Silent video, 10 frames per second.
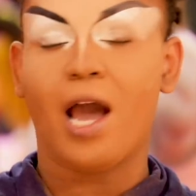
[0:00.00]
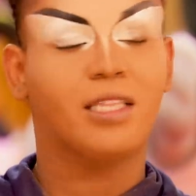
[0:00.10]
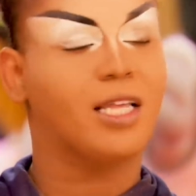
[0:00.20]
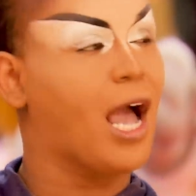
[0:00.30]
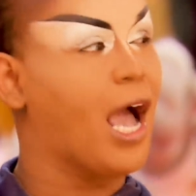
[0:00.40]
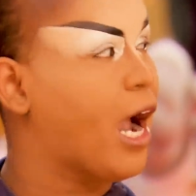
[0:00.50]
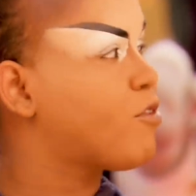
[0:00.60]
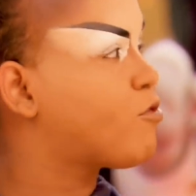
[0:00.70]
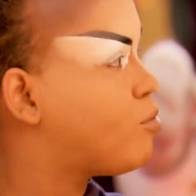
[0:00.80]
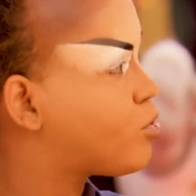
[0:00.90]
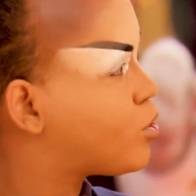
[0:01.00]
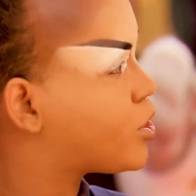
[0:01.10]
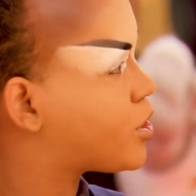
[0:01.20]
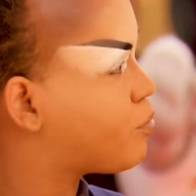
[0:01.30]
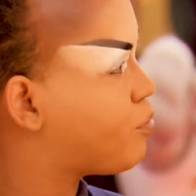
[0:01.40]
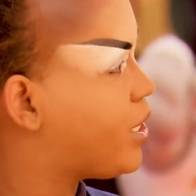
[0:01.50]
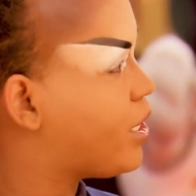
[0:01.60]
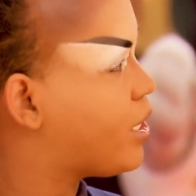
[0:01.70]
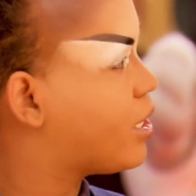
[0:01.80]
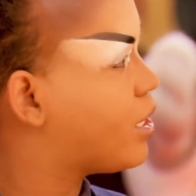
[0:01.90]
When I got sick was because I
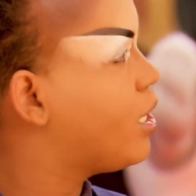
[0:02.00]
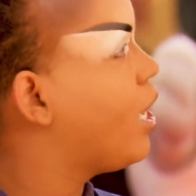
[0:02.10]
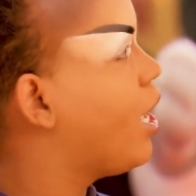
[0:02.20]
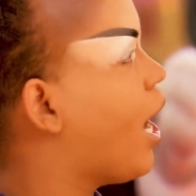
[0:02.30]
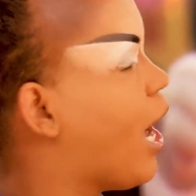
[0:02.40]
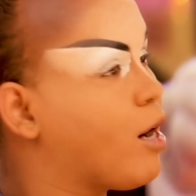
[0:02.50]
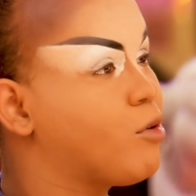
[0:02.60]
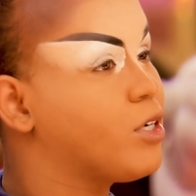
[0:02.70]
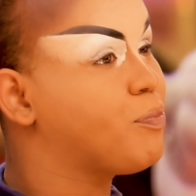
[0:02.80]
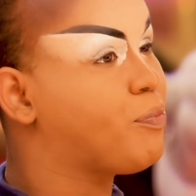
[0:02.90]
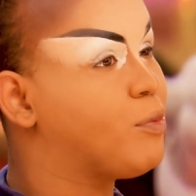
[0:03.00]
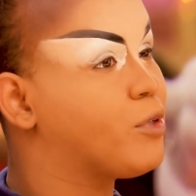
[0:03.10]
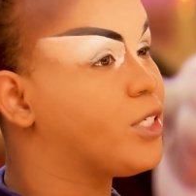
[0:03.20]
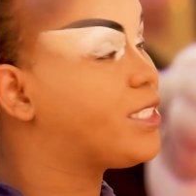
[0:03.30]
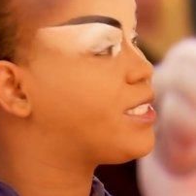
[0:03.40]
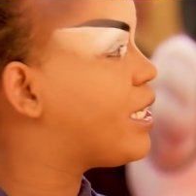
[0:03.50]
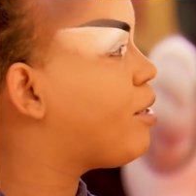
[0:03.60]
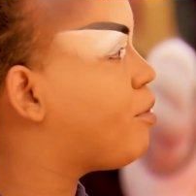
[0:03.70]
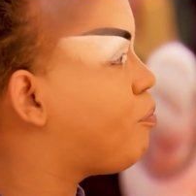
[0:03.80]
could since I couldn't fly everywhere and I was going through all